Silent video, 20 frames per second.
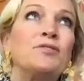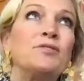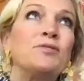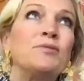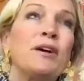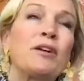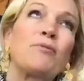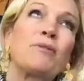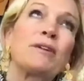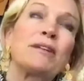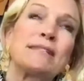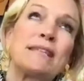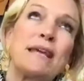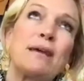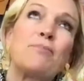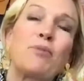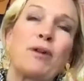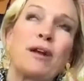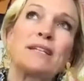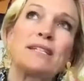I don't want to say
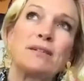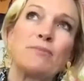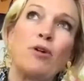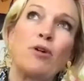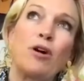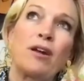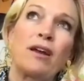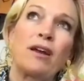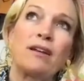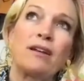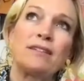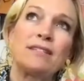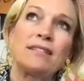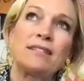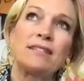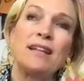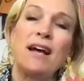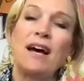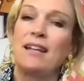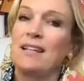bring it to market, because
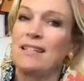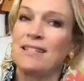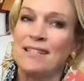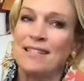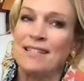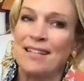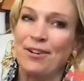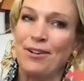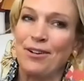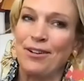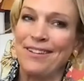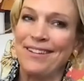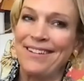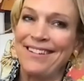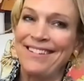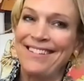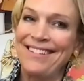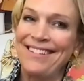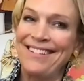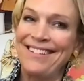it's not
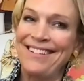necessarily,